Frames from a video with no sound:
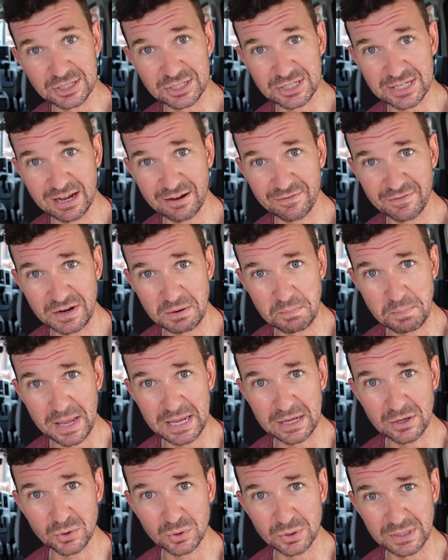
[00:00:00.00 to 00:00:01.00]
yourself in a
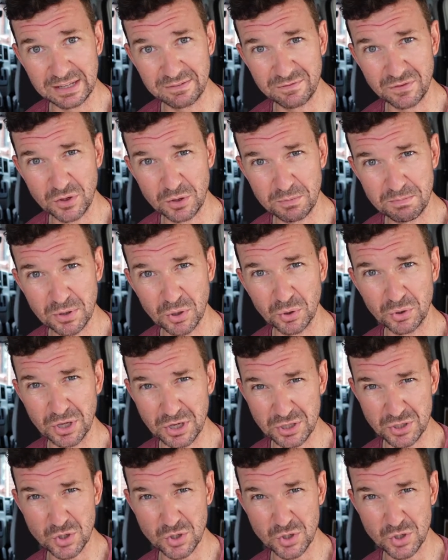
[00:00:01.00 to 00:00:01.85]
pickle if you build